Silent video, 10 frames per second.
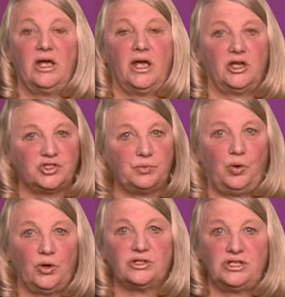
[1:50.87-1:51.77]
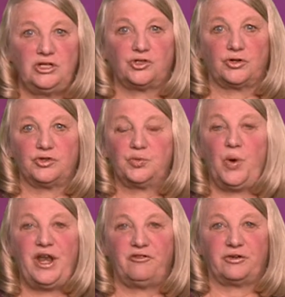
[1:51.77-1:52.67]
and support teachers
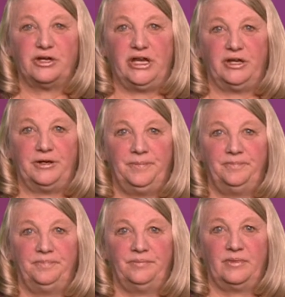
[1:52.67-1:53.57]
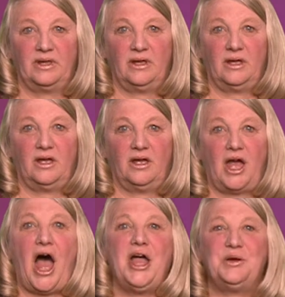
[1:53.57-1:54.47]
whenever needed.
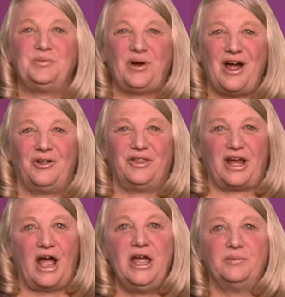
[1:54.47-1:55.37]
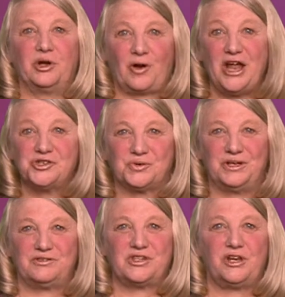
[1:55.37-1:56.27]
I am proud that I am a graduate
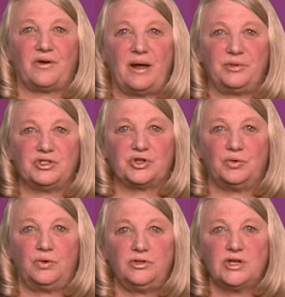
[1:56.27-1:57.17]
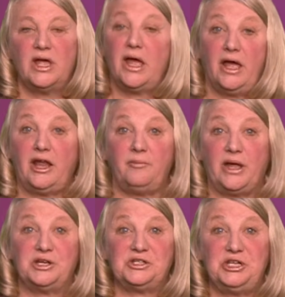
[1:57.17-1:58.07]
of Cedar Rapids Schools and have
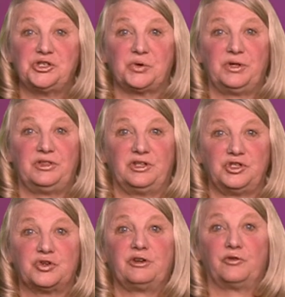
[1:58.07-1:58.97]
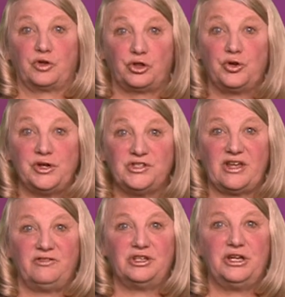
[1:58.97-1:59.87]
been a teacher with the district for
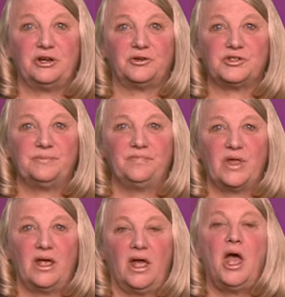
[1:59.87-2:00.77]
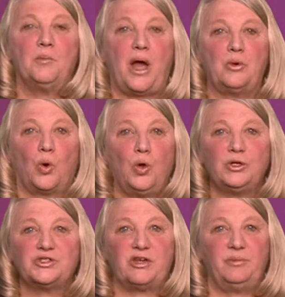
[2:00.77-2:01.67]
37 years. My
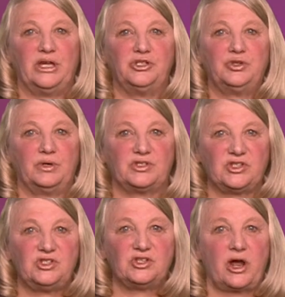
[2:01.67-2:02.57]
roles have been to assist